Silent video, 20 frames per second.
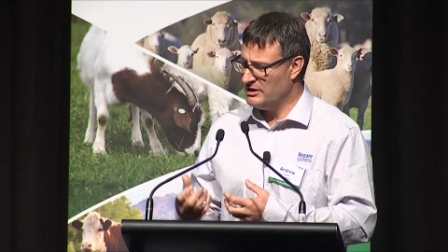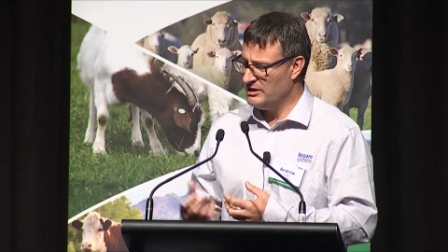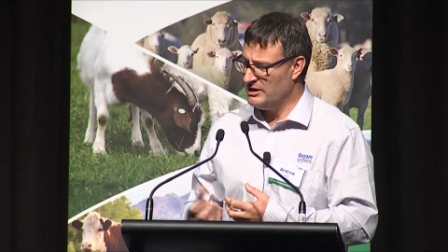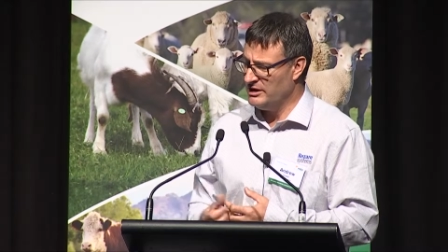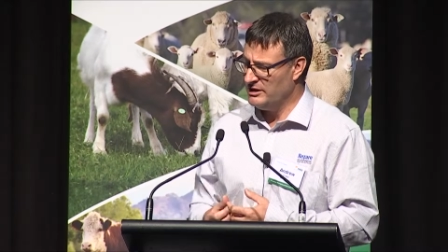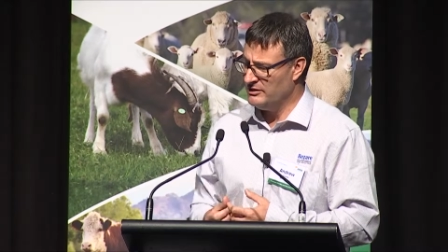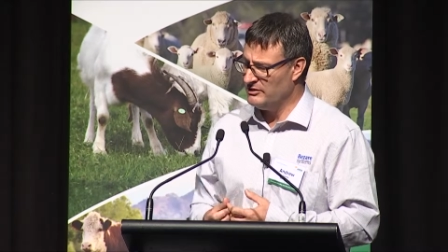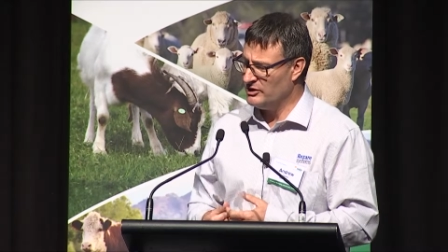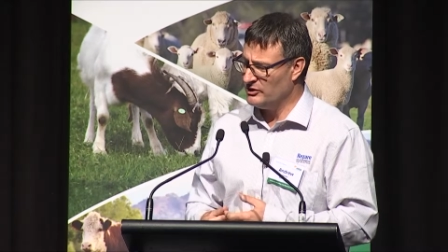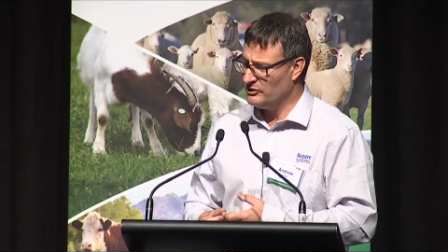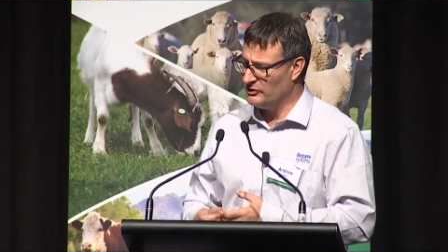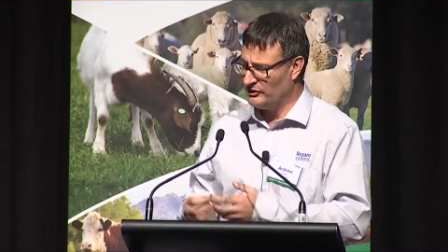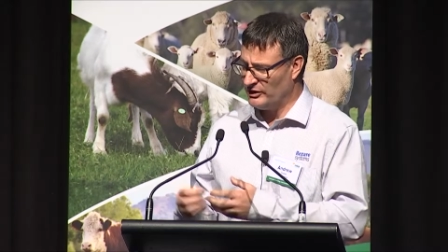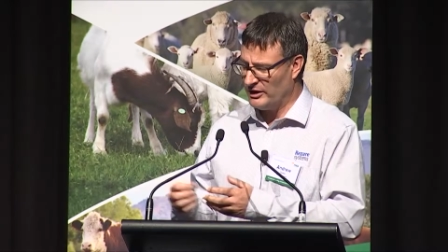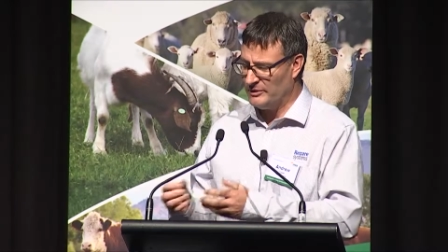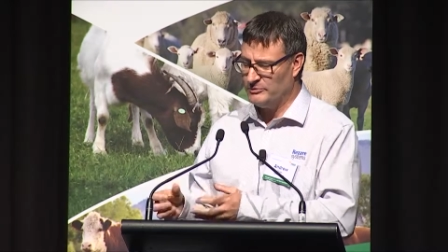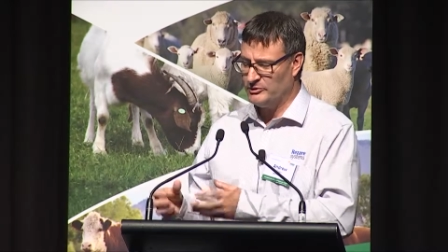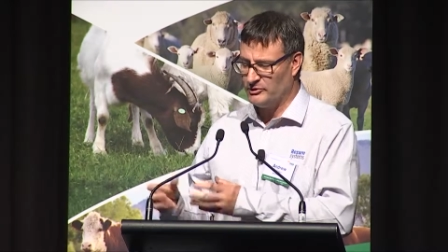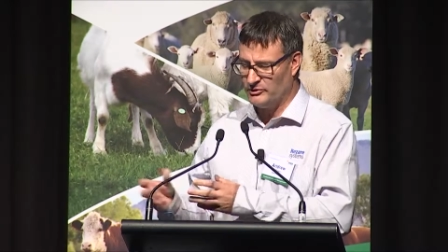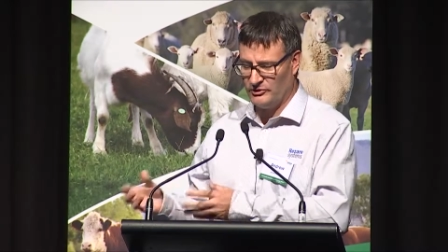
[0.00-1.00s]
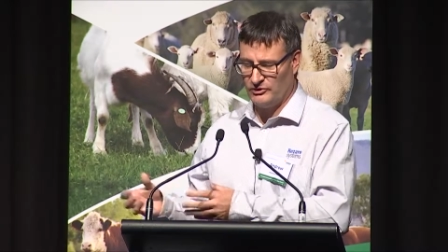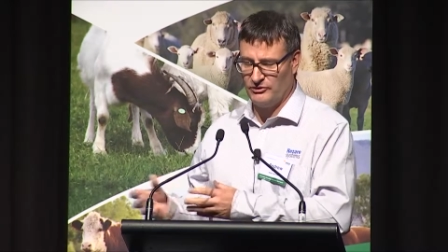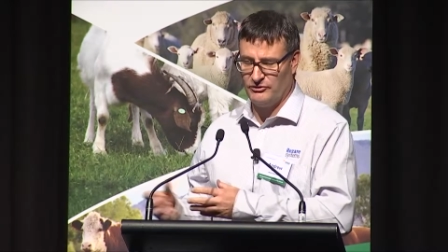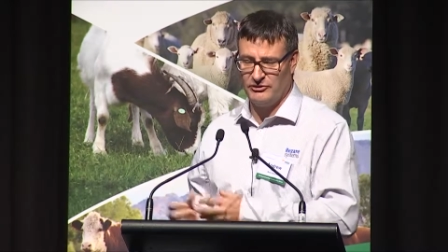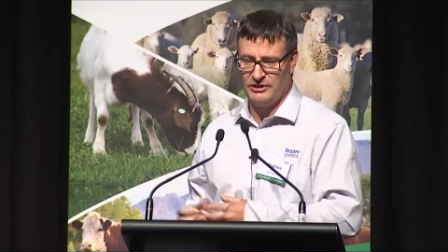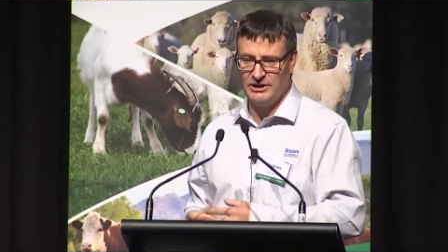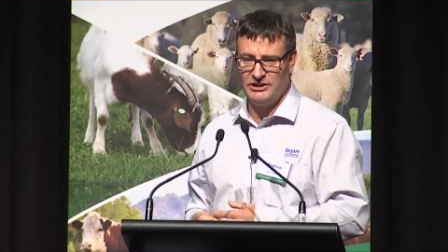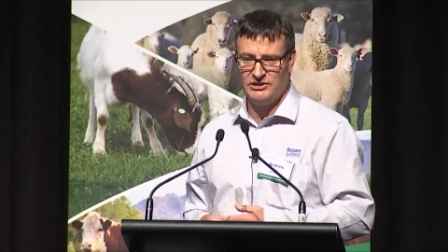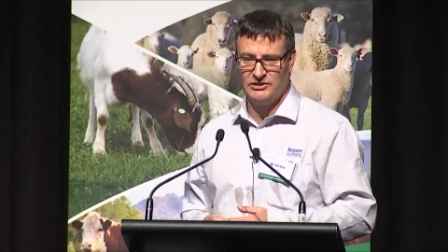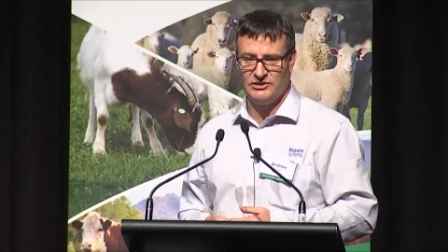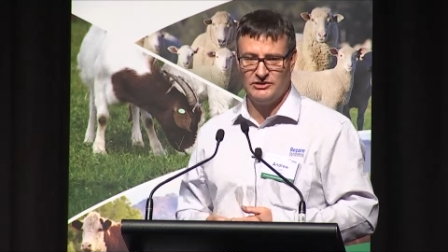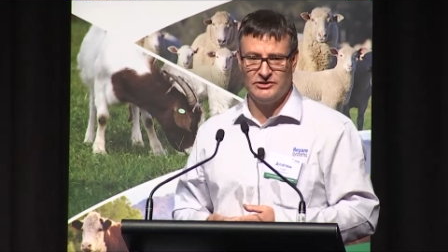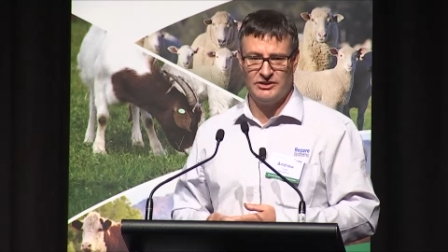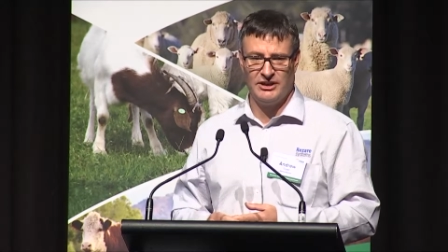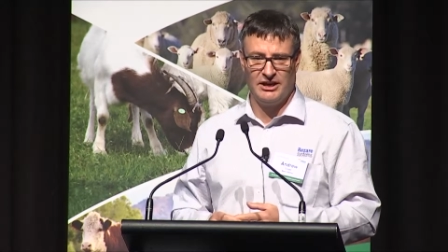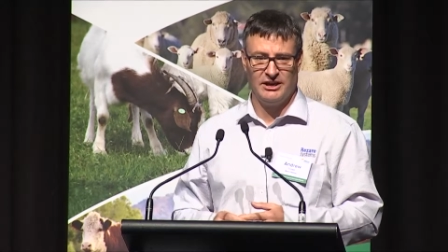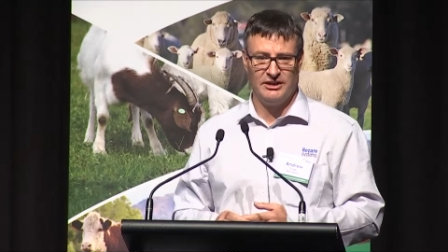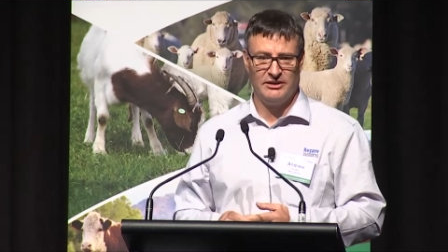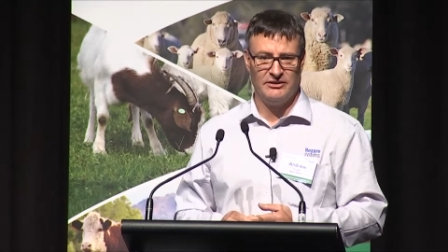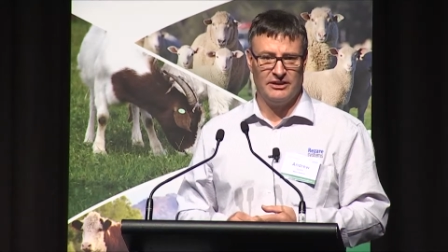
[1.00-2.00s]
in those same sorts of features
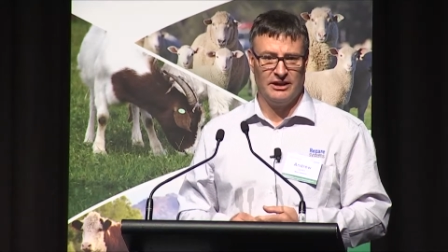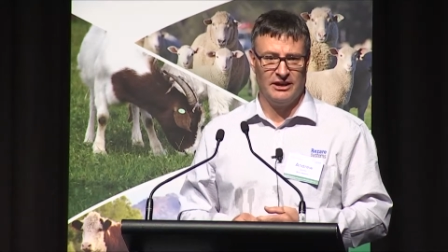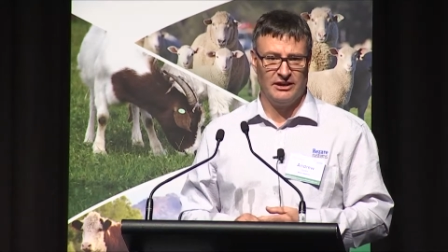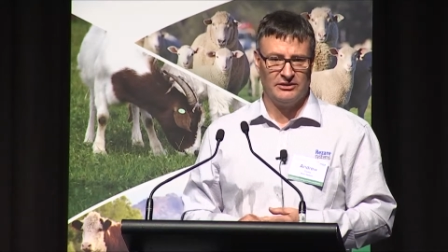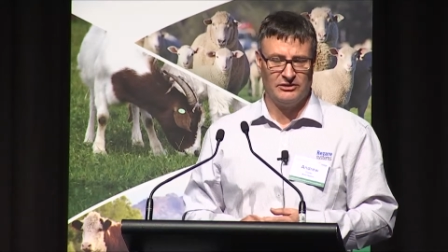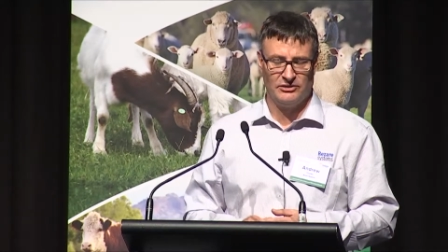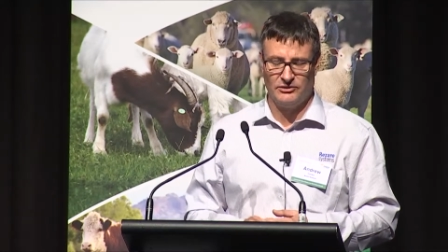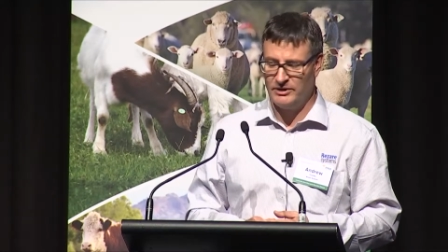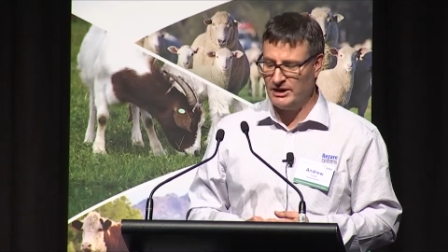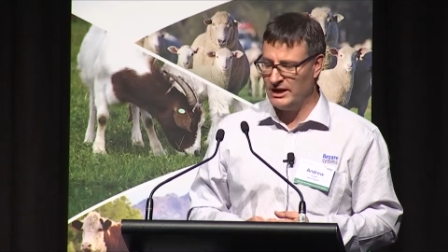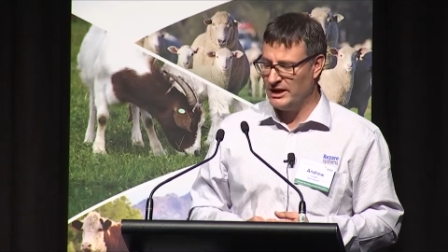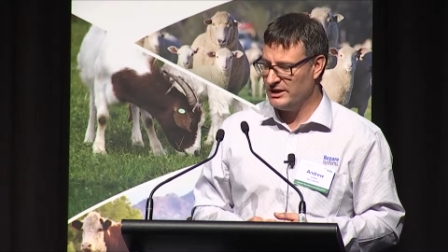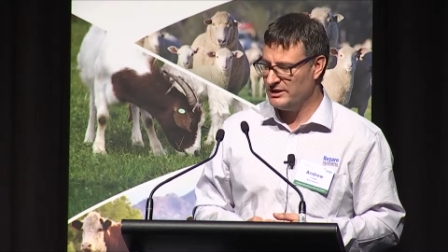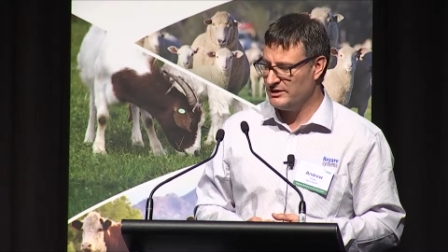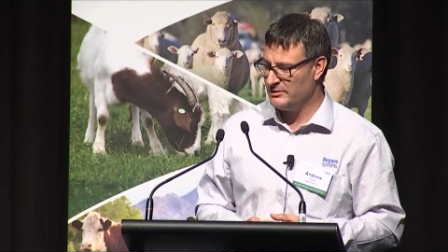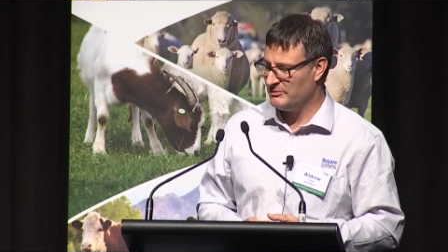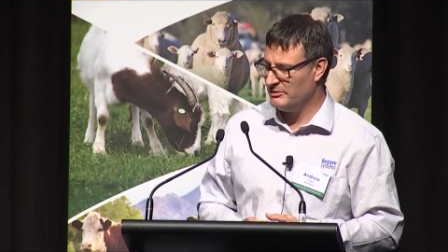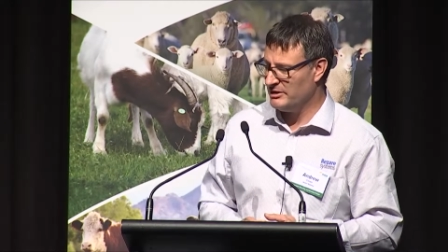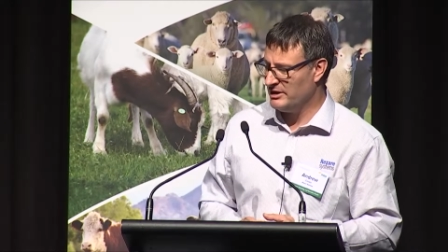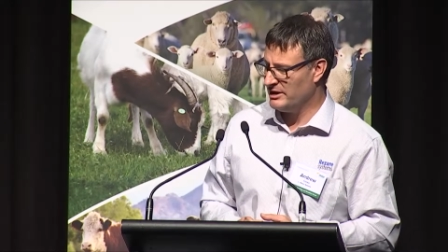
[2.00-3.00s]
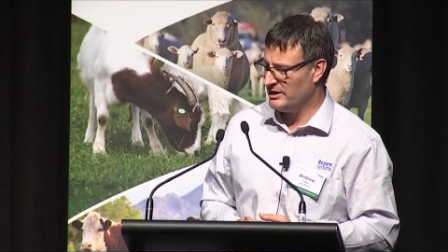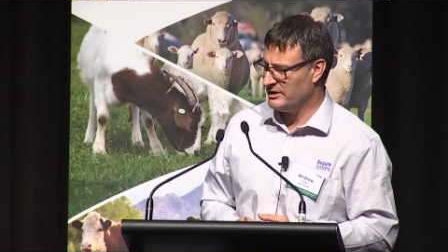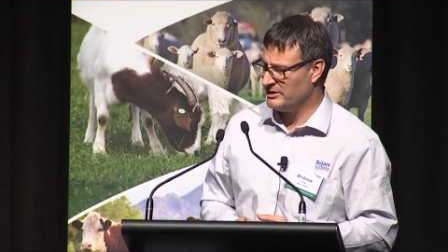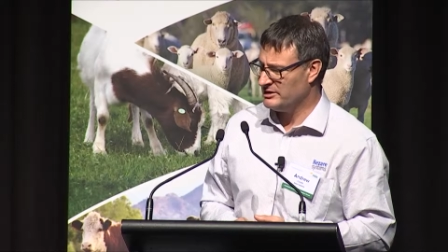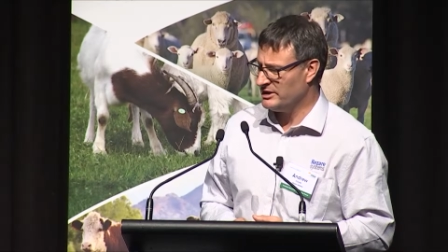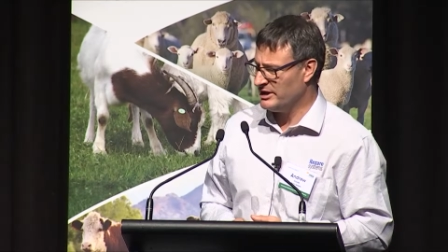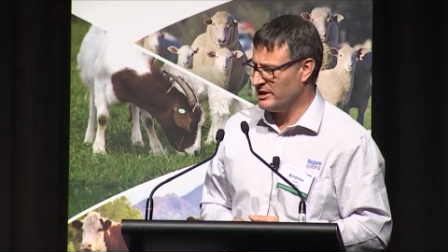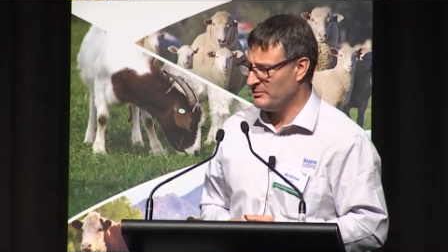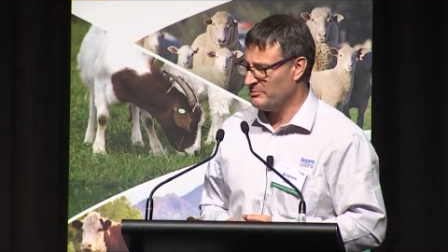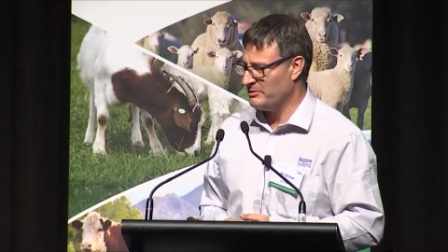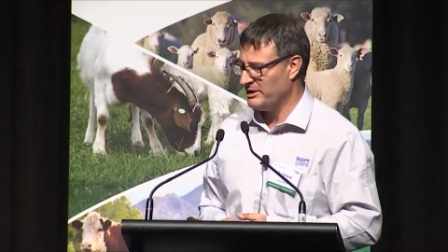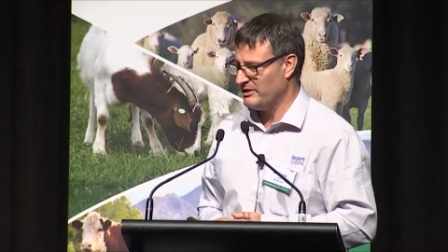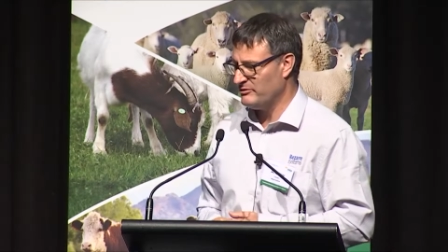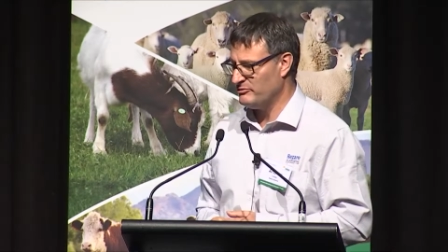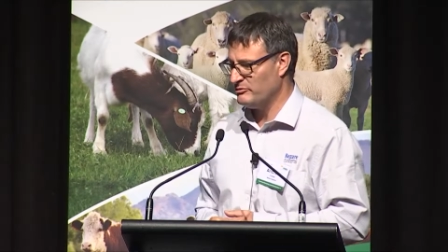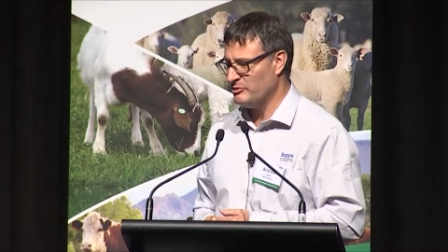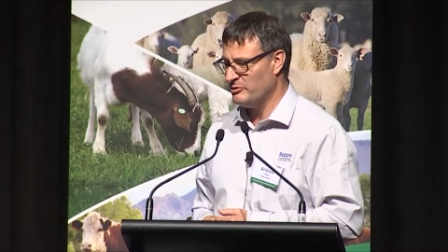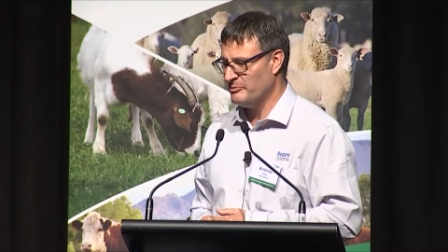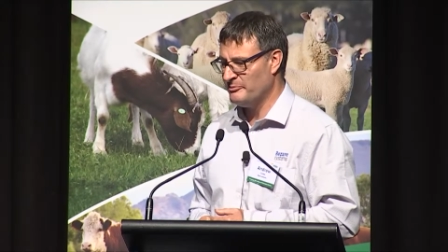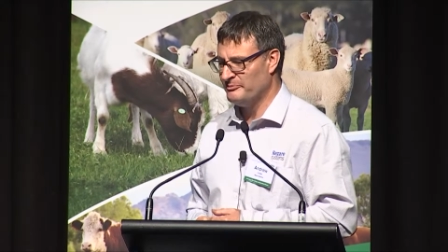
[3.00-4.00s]
that, that create a, a, data
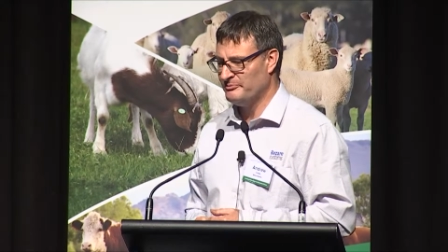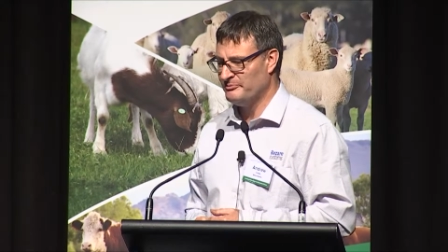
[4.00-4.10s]
platform.